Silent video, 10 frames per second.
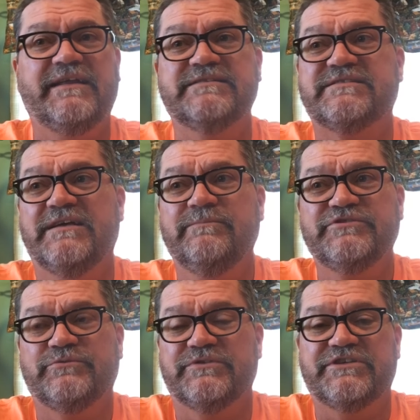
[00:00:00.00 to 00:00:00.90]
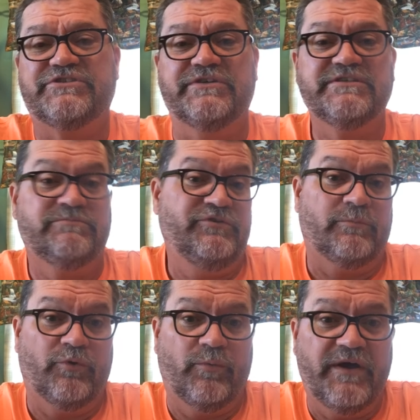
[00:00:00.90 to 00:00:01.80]
And some school districts, your
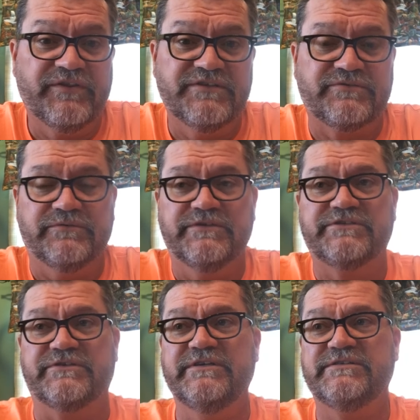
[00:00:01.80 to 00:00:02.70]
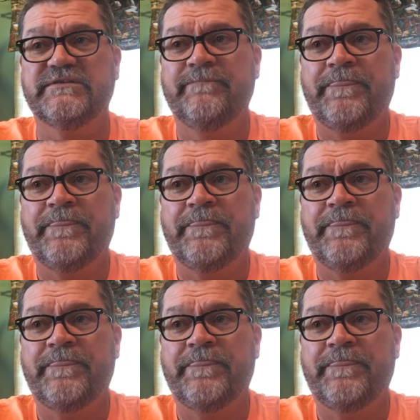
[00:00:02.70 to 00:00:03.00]
more wealthy school districts,